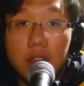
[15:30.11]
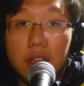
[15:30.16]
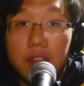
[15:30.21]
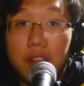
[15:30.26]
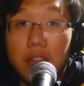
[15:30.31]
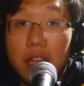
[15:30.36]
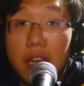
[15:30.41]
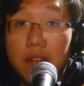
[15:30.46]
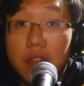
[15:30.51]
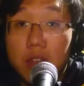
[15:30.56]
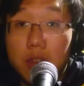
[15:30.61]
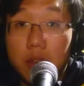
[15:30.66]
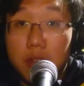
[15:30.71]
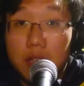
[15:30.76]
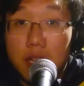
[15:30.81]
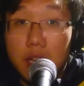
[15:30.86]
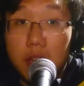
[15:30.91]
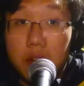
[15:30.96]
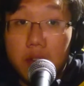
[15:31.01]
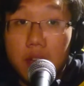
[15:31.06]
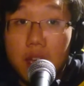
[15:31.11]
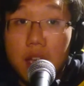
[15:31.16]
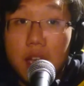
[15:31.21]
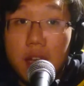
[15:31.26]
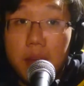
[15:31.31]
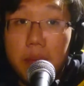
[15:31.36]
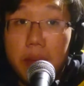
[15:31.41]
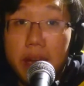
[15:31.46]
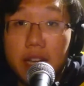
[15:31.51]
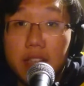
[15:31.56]
If they ever go down,
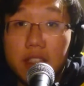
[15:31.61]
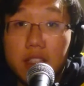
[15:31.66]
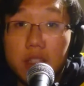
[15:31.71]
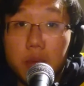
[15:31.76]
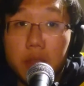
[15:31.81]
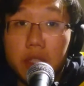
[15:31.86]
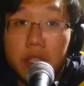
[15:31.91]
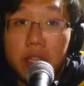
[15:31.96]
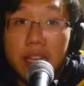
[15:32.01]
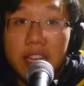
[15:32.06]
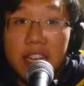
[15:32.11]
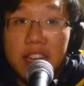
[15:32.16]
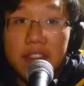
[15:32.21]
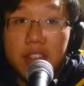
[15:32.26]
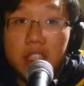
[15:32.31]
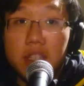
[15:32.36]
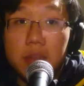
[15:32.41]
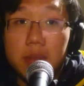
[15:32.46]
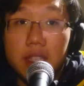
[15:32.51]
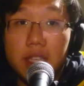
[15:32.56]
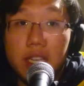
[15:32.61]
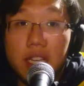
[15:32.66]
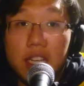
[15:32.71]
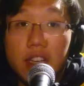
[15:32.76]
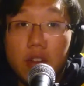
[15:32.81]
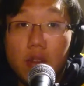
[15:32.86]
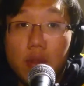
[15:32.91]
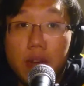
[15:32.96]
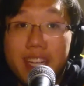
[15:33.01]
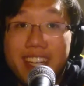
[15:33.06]
Madison will inevitably
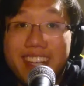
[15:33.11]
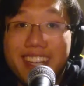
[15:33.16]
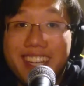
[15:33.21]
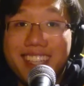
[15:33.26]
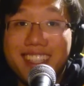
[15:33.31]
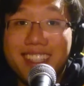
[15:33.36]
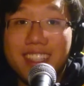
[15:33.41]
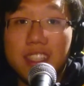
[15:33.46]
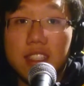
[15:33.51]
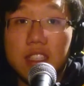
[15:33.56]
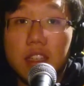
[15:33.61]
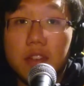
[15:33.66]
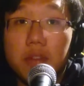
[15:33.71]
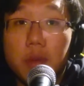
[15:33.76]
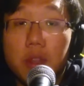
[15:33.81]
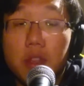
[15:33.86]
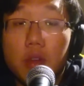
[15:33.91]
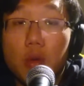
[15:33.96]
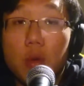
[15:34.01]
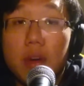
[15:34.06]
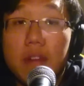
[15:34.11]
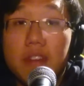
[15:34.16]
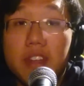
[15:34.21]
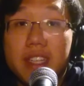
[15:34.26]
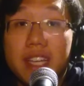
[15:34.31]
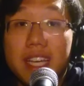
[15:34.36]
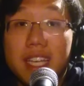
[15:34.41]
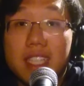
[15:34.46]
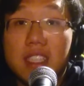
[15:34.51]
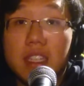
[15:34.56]
ingratiate herself with whoever
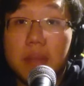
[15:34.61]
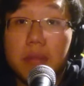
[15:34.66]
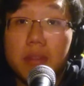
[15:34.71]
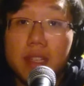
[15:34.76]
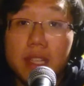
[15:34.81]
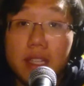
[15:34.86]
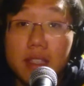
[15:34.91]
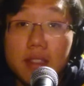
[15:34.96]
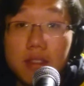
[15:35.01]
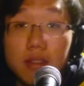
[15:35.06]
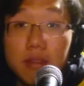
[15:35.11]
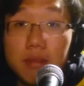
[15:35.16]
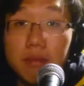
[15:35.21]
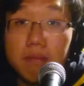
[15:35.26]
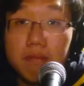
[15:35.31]
takes their place.